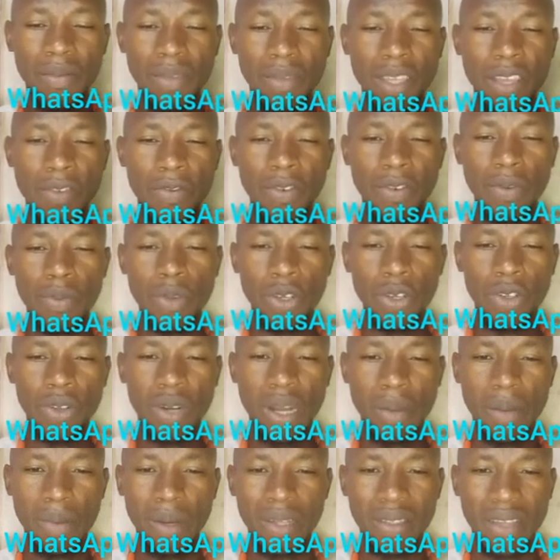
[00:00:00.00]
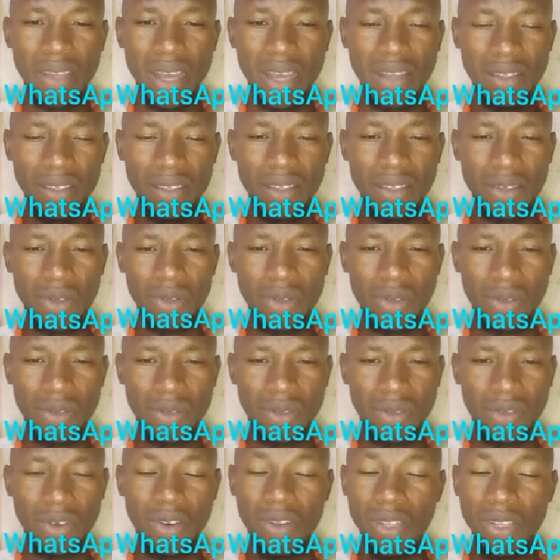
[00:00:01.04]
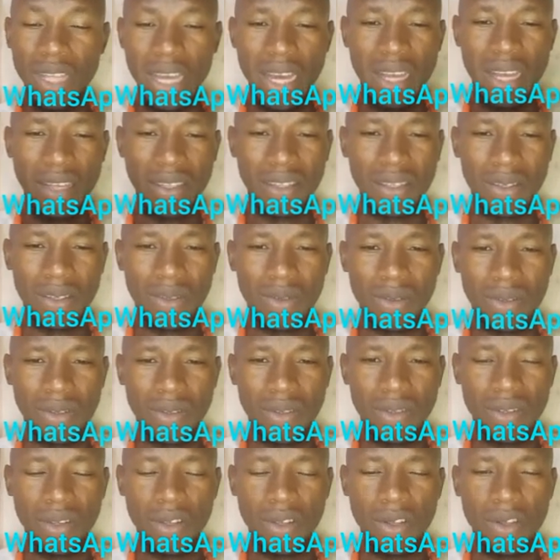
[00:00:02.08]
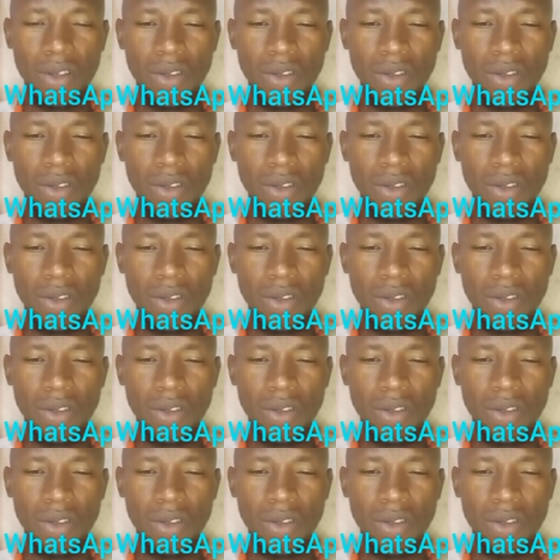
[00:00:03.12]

information about ancestors or their ancestors.